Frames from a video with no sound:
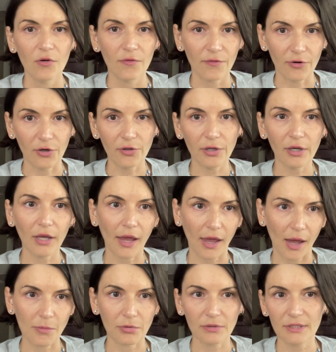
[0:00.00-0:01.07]
Further,
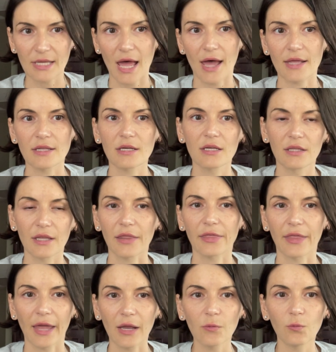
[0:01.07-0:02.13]
Apple said that
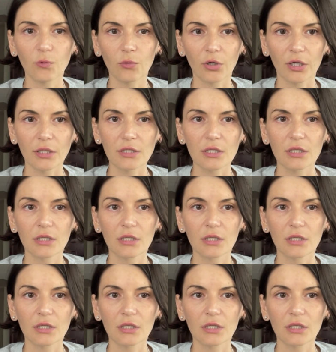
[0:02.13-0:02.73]
they would